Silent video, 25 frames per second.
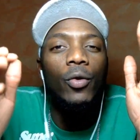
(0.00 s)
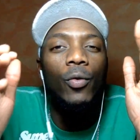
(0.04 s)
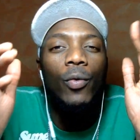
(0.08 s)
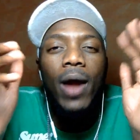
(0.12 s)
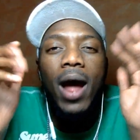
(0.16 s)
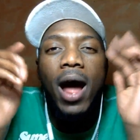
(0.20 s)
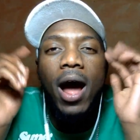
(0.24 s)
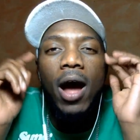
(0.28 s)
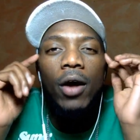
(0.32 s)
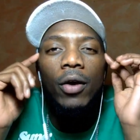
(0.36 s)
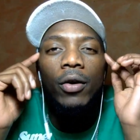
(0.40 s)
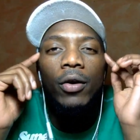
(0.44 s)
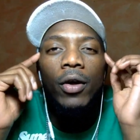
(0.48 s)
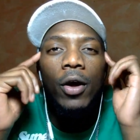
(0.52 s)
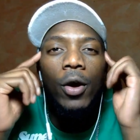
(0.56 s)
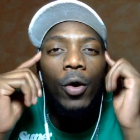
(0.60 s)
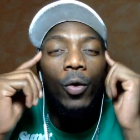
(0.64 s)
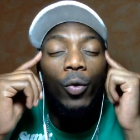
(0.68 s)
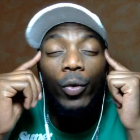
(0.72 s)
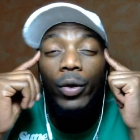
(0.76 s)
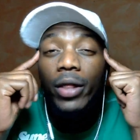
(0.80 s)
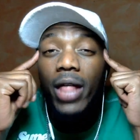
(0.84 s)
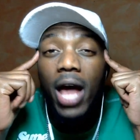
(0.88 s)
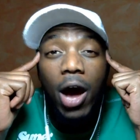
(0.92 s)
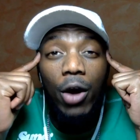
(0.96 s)
around
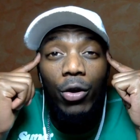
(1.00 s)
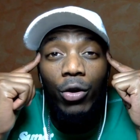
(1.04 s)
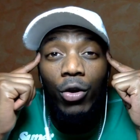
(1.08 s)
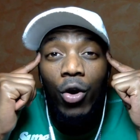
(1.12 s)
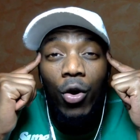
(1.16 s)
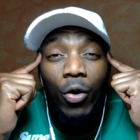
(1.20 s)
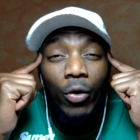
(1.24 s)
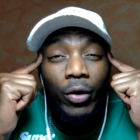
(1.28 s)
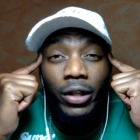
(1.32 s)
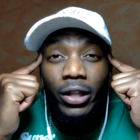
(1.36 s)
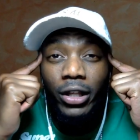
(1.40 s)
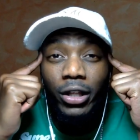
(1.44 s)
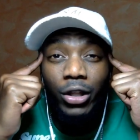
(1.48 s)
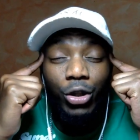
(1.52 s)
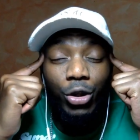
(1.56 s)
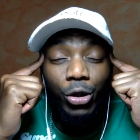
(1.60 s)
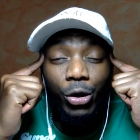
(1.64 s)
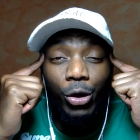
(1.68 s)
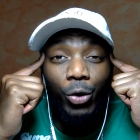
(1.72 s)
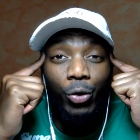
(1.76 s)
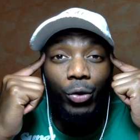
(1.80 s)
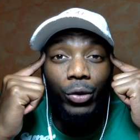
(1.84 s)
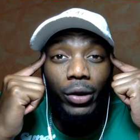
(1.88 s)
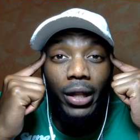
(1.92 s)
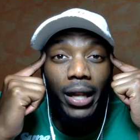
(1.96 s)
without knowing the
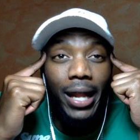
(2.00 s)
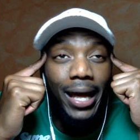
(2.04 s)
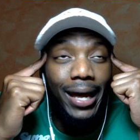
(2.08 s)
truth.